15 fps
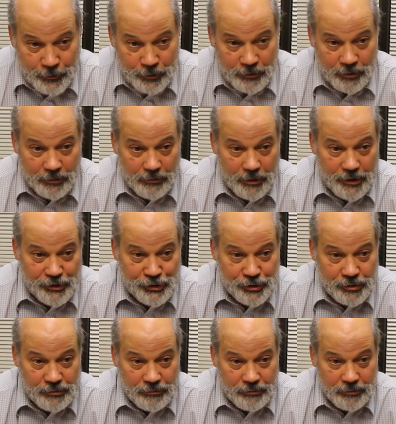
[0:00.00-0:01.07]
going to raise
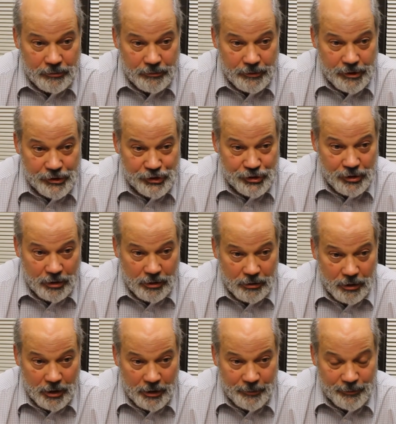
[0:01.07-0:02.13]
these
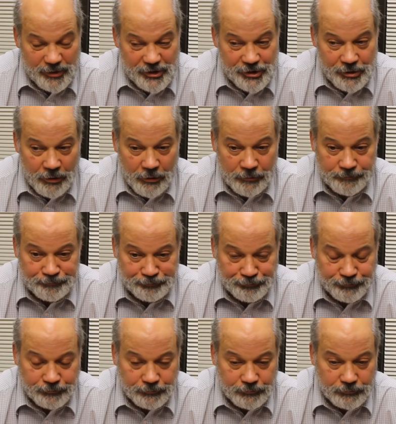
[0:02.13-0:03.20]
charter arguments. So,
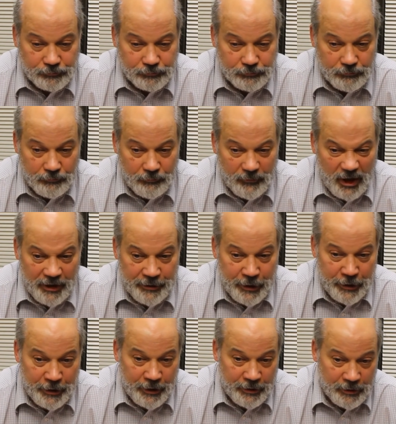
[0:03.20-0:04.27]
and
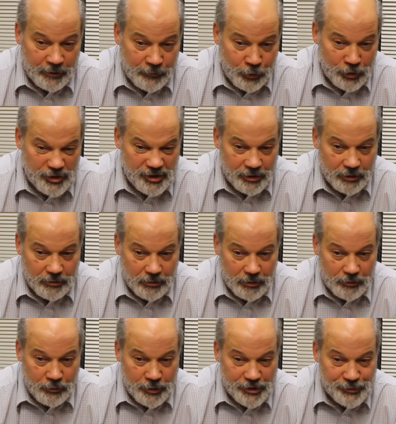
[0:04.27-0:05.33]
then of course in the Court
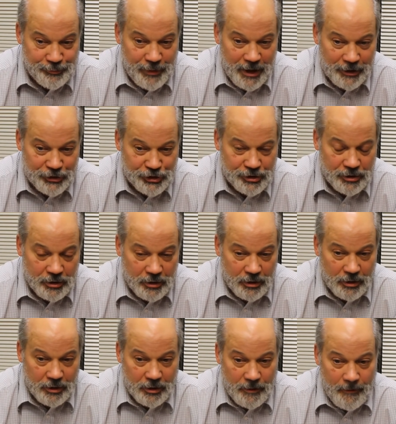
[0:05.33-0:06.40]
of Queen's Bench,
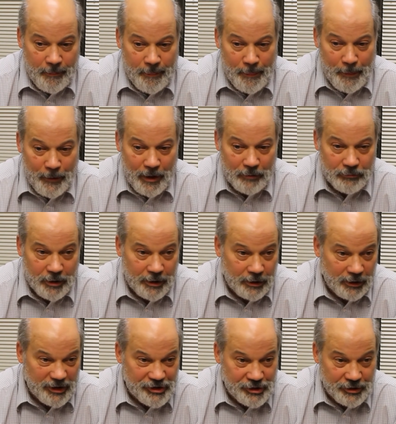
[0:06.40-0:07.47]
that
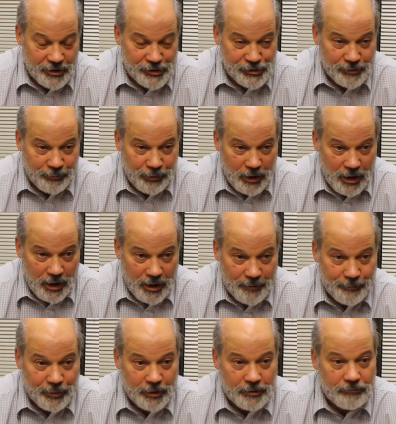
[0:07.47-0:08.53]
regulation doesn't apply,
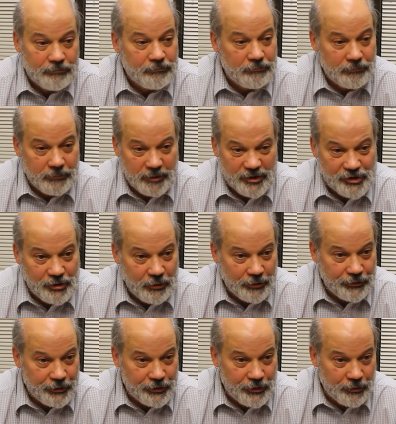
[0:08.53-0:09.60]
but it's
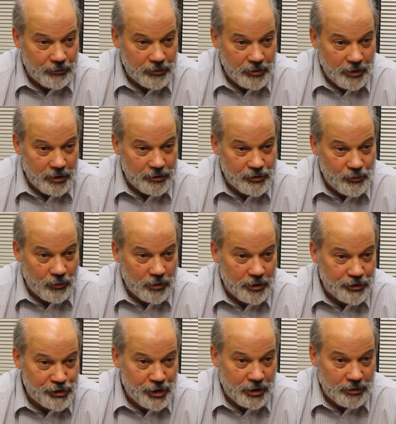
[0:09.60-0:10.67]
called the
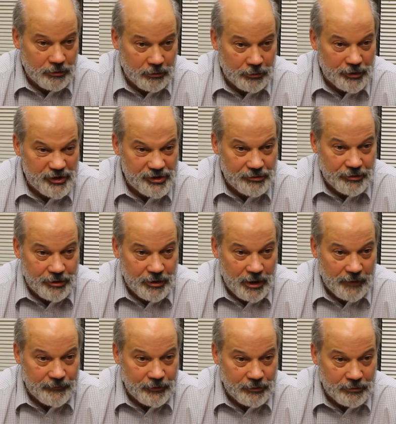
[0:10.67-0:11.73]
Dwornichuk notice, so you
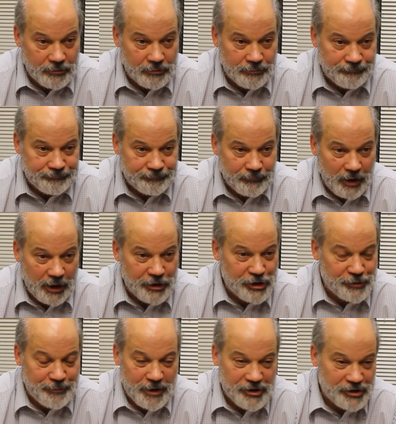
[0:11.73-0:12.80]
have to, I
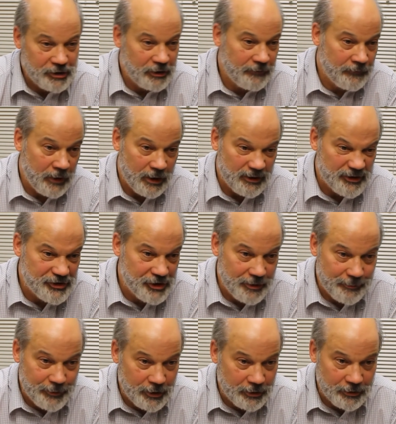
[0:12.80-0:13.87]
just basically file the
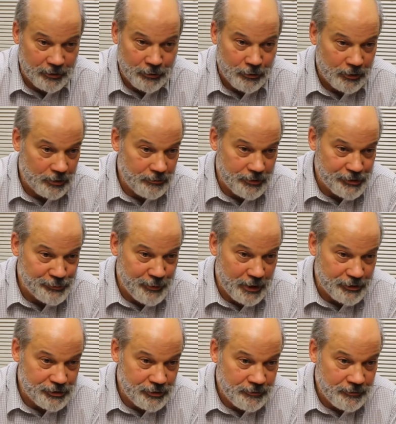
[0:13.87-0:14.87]
same thing in the Court of Queen's Bench.